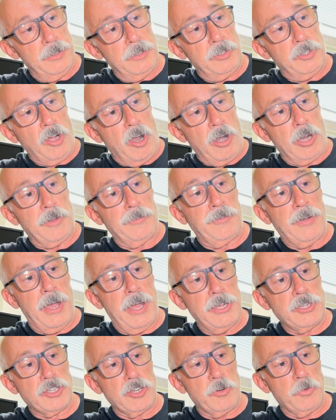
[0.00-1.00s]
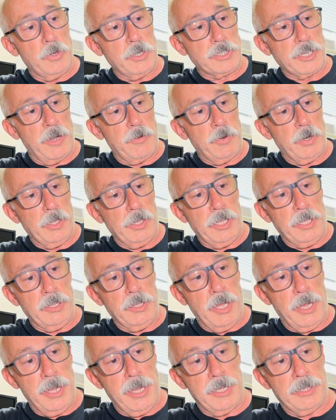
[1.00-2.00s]
dark visor, which I really
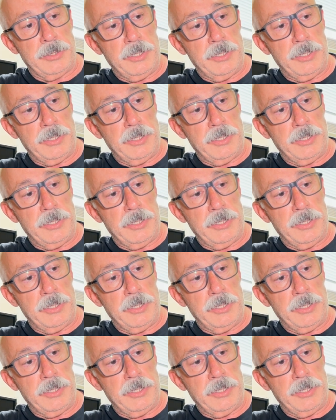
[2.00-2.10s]
like.